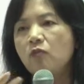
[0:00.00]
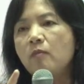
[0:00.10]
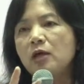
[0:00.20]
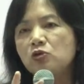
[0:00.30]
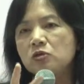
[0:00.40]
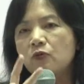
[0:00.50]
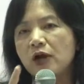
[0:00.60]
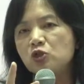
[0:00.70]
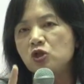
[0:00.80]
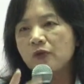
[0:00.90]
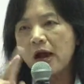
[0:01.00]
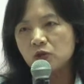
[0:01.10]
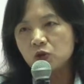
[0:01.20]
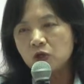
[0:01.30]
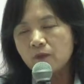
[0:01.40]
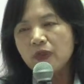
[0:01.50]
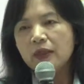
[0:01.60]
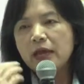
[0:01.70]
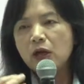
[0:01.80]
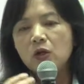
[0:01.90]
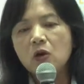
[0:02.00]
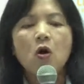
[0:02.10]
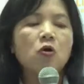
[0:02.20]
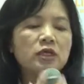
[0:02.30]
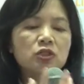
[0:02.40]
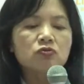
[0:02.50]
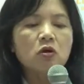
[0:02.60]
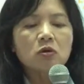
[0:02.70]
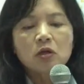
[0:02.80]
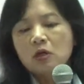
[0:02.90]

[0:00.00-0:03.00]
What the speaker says: measure the ratio of the isotope, then I know, oh, this rock